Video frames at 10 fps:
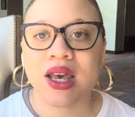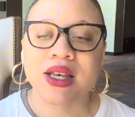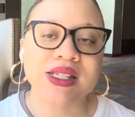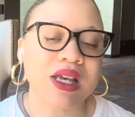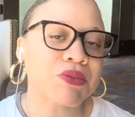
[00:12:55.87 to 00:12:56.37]

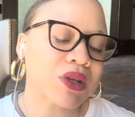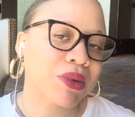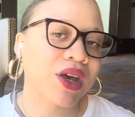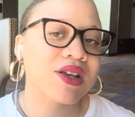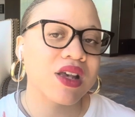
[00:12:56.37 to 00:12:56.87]
simply
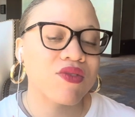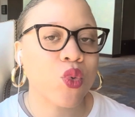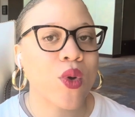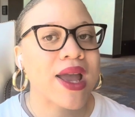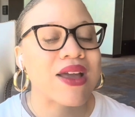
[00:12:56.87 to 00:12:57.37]
because of the
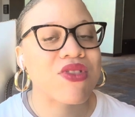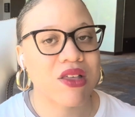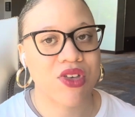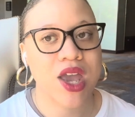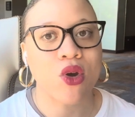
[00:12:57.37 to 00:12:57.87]
way that
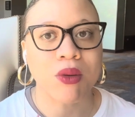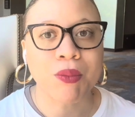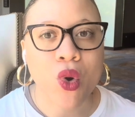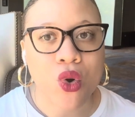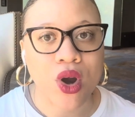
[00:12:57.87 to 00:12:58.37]
they are
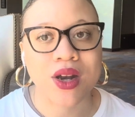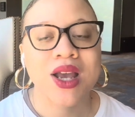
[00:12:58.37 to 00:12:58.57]
born.